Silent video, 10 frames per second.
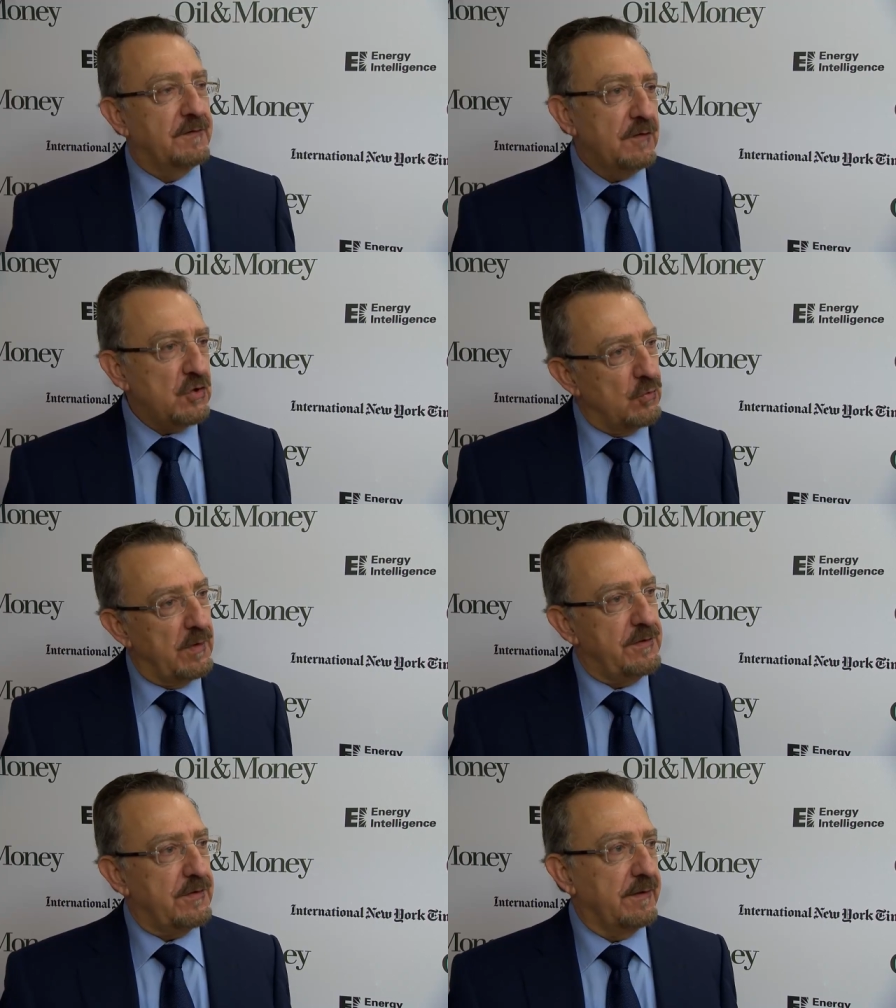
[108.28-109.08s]

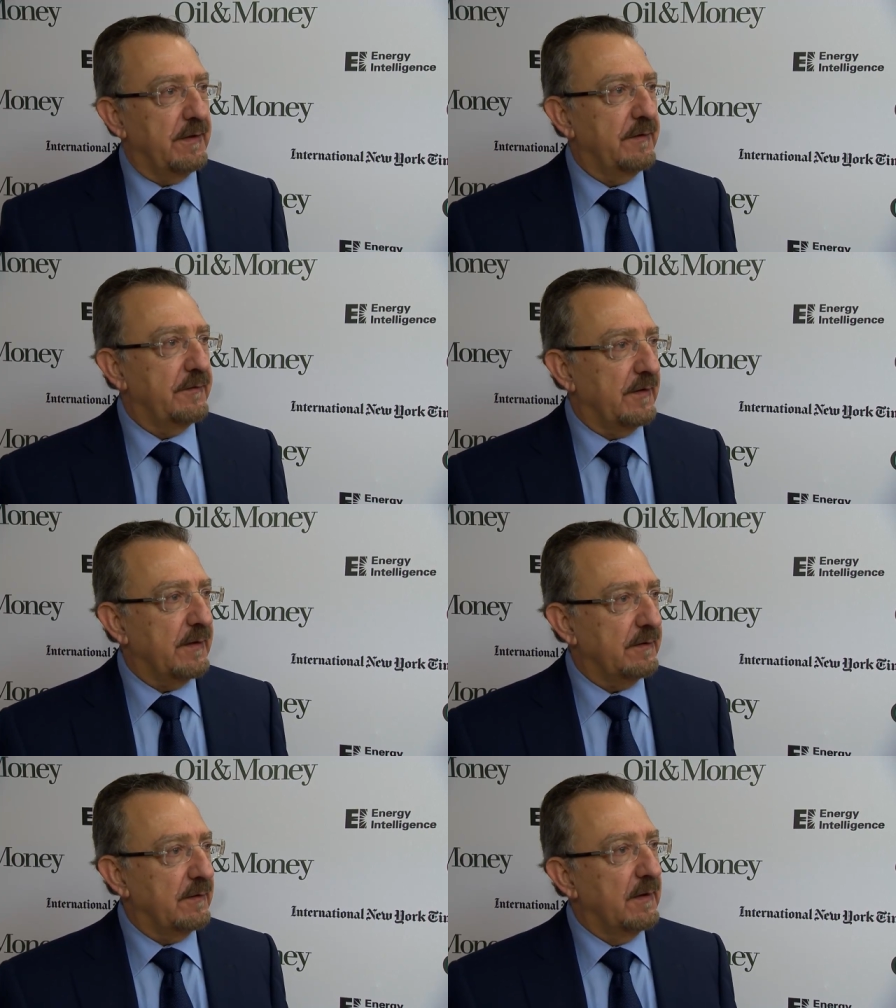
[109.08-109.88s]
situation is
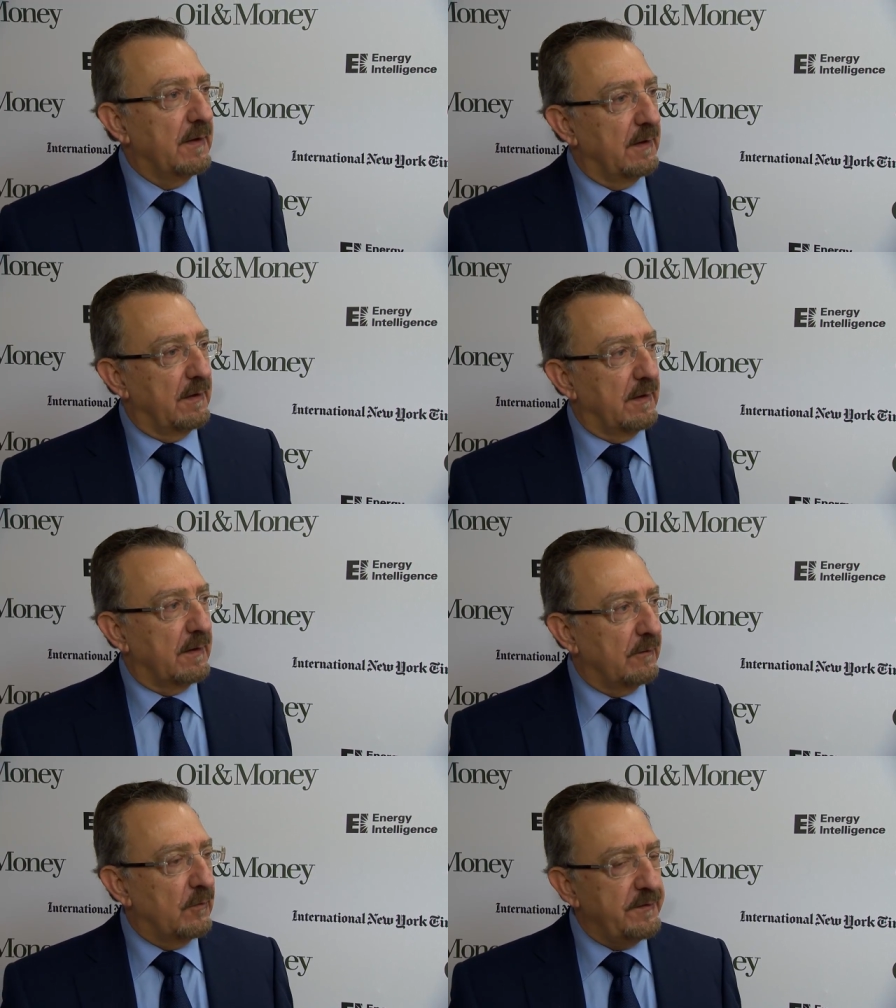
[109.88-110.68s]
that
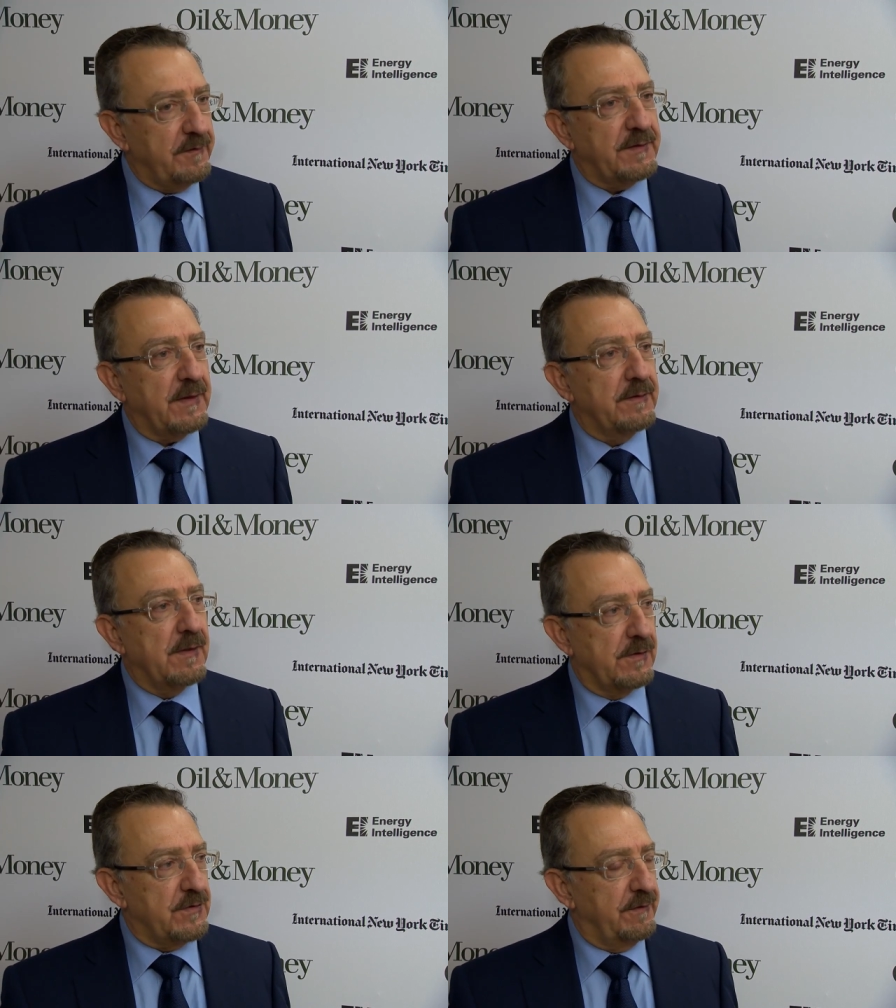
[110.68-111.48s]
uh, once a
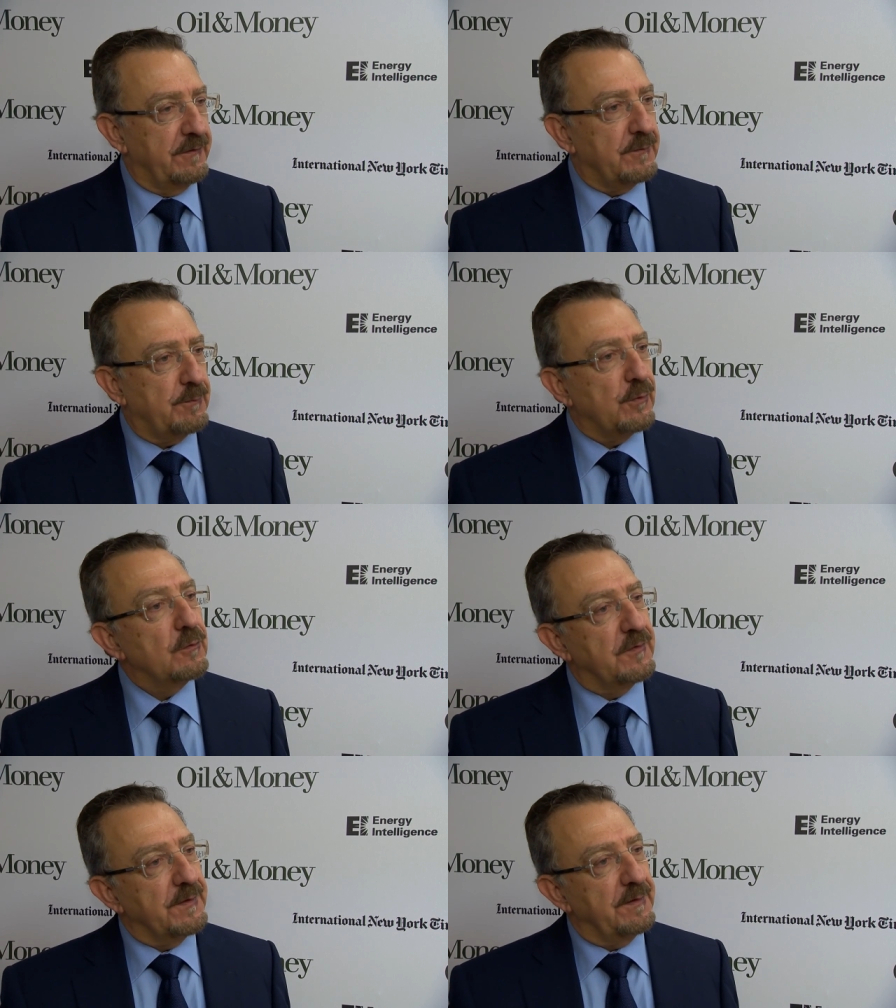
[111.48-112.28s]
technology is
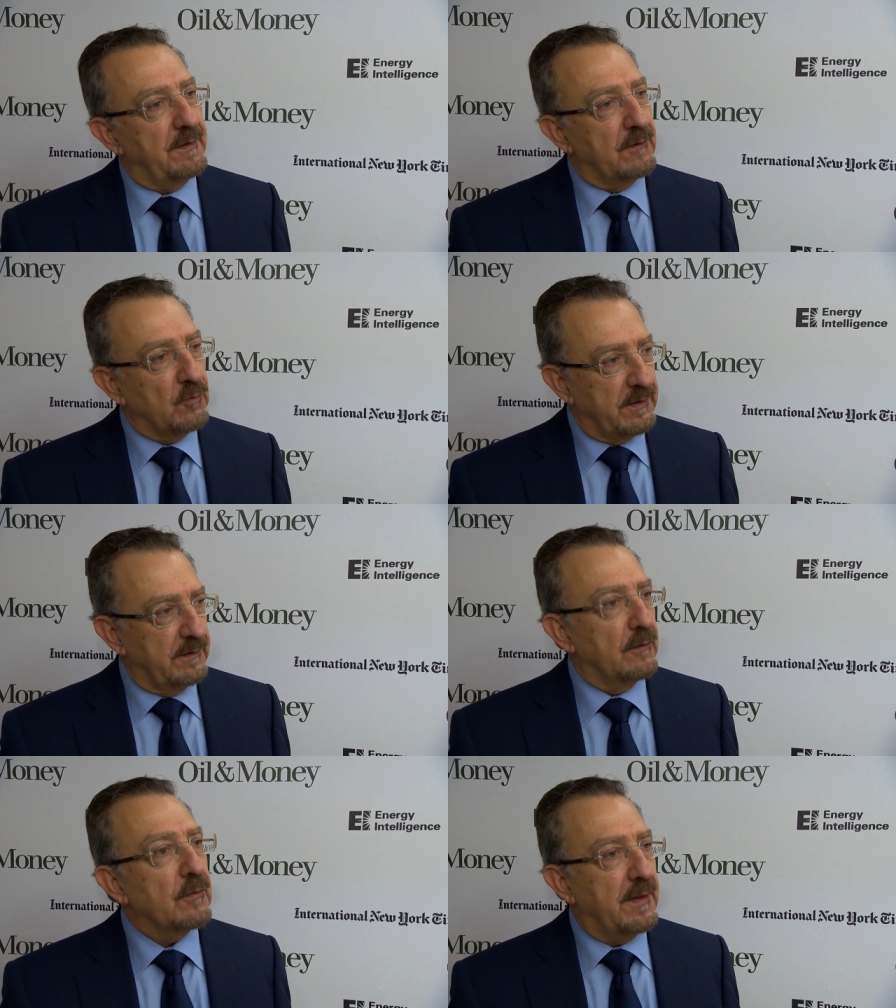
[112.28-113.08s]
proven in
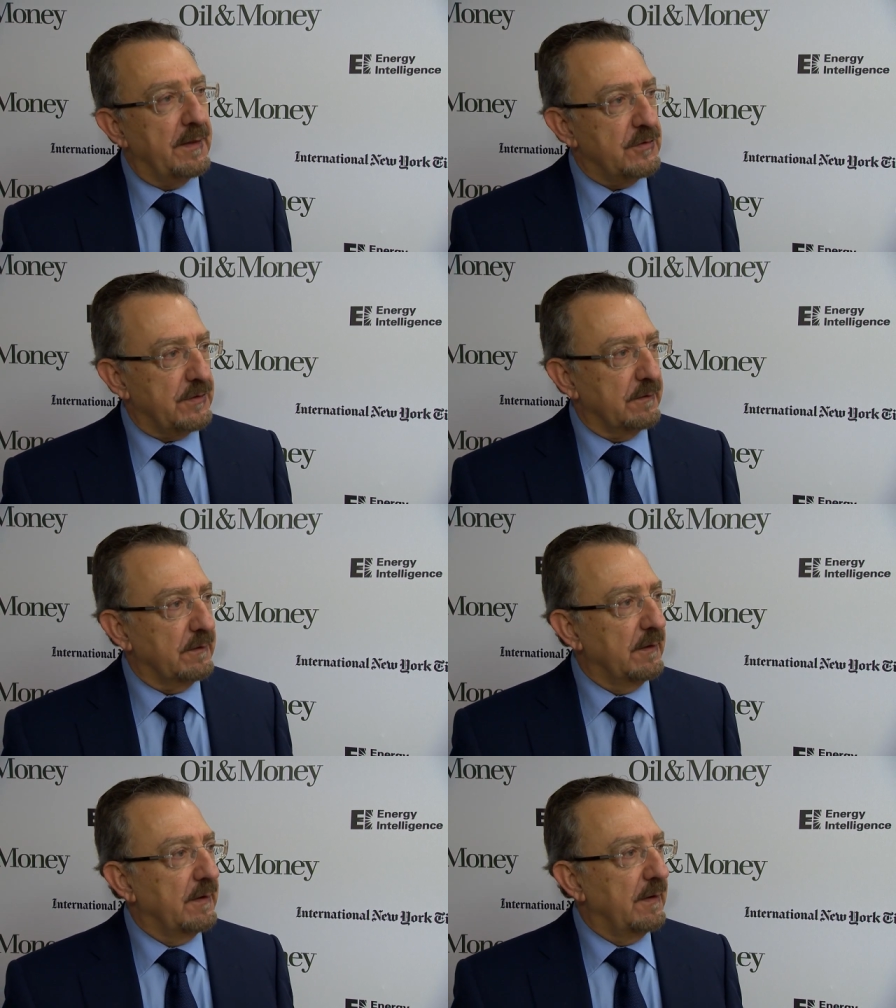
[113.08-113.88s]
one
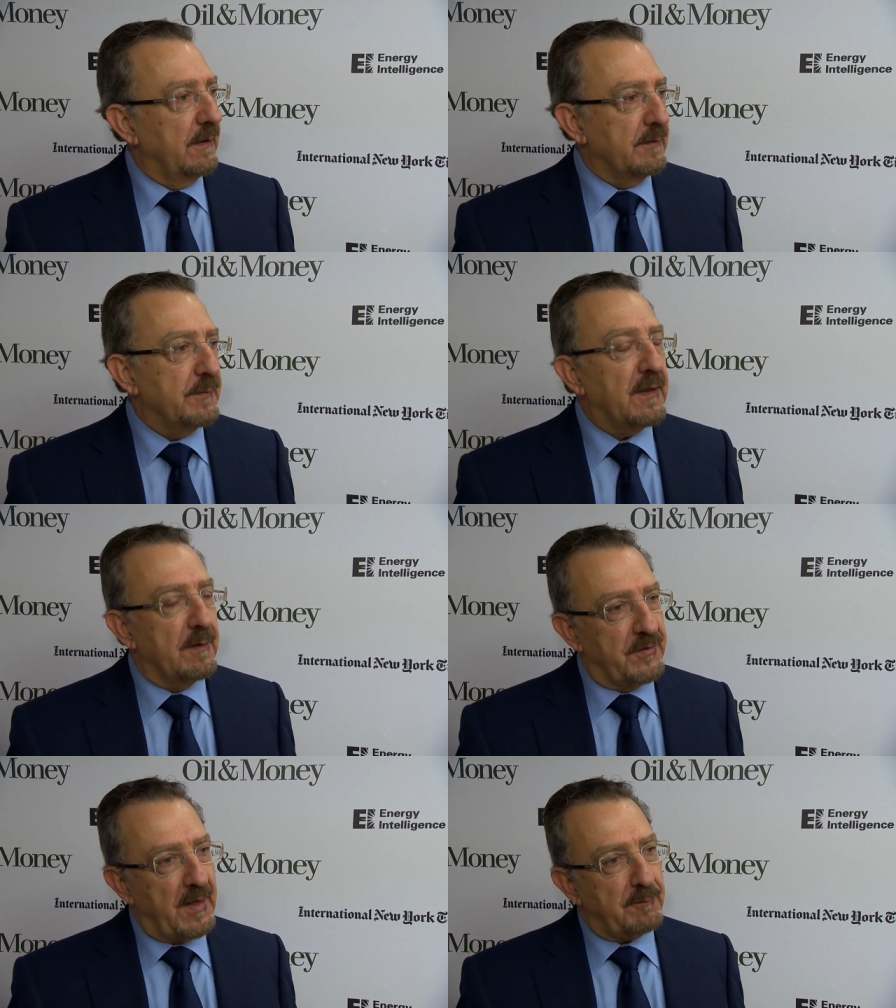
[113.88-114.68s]
location, it
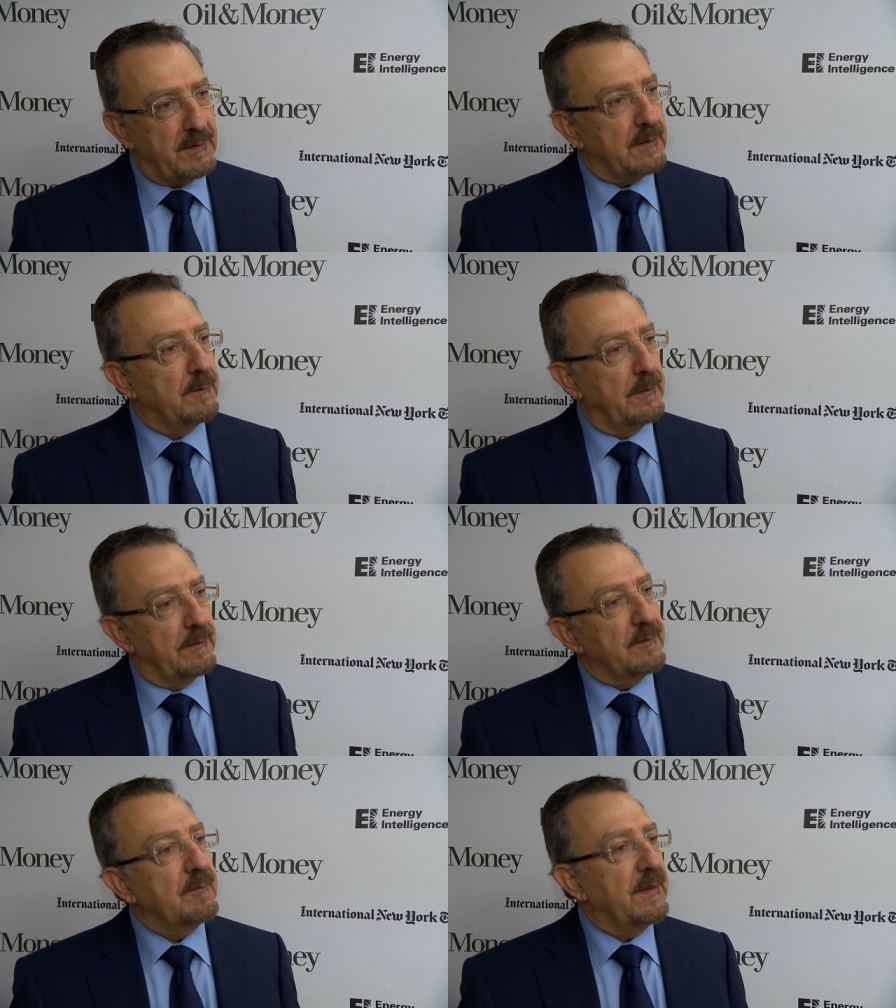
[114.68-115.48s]
becomes applicable
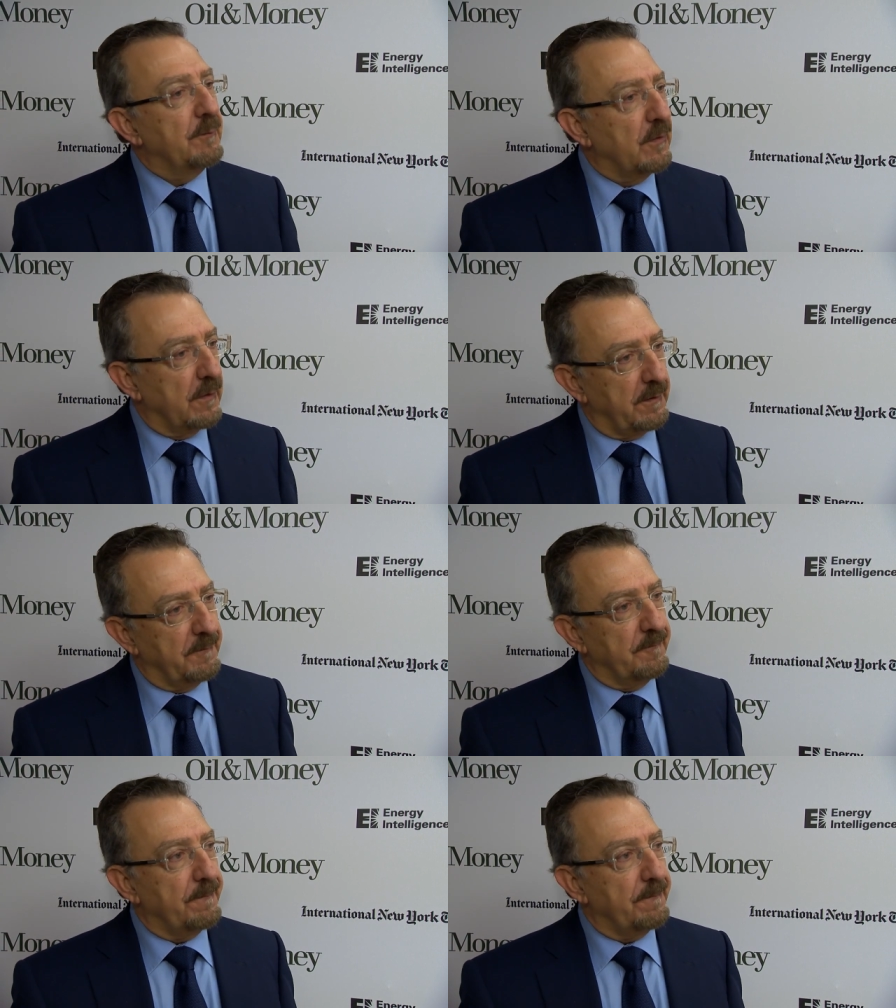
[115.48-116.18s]
in many more.